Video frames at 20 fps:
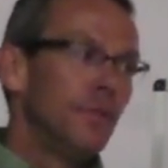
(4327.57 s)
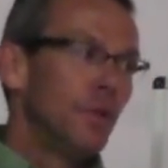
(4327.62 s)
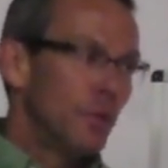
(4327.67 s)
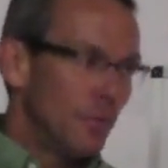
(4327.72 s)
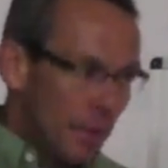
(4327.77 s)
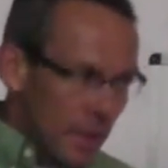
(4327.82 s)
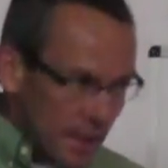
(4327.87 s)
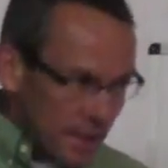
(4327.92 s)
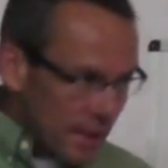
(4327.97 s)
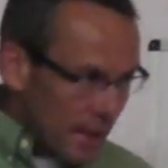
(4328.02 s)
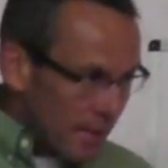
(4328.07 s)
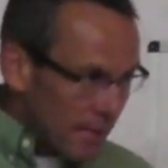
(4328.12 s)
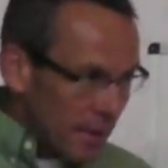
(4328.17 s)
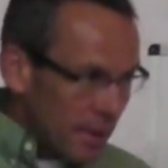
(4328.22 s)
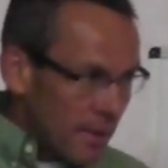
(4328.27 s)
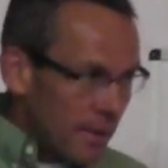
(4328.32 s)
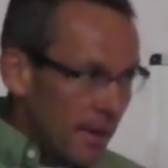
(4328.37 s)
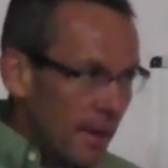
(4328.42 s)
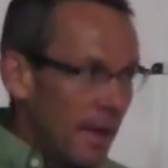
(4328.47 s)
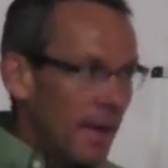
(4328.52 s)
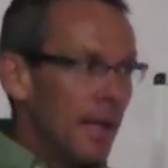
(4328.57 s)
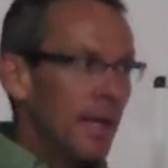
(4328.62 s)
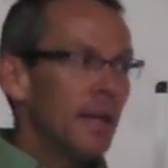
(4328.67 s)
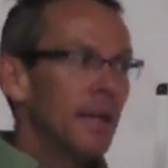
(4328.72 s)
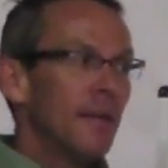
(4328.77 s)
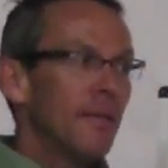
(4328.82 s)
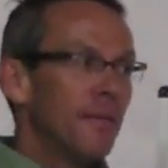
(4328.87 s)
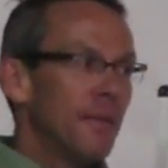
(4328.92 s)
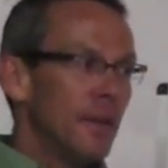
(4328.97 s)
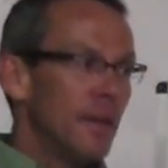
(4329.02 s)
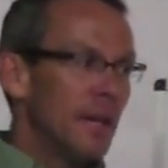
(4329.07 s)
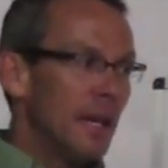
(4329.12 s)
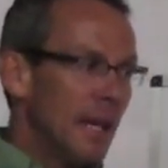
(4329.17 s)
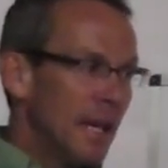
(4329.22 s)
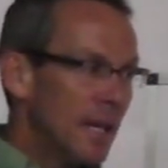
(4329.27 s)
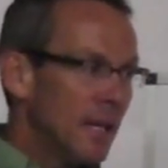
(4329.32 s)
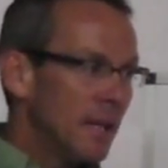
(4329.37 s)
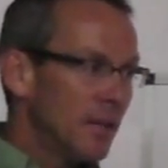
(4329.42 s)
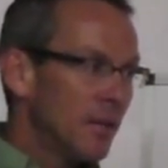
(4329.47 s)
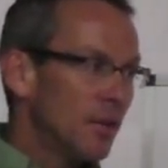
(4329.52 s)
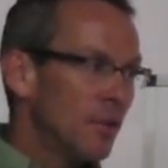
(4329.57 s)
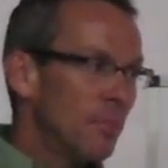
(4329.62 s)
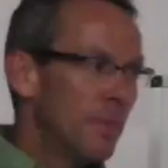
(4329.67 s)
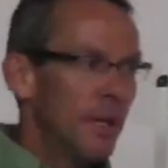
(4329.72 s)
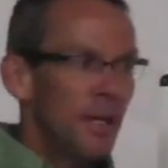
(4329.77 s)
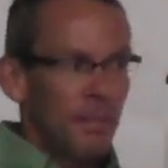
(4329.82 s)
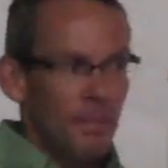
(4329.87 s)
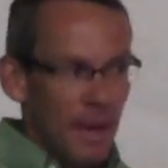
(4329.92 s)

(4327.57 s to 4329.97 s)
You're reading everything, and you hit a little bit,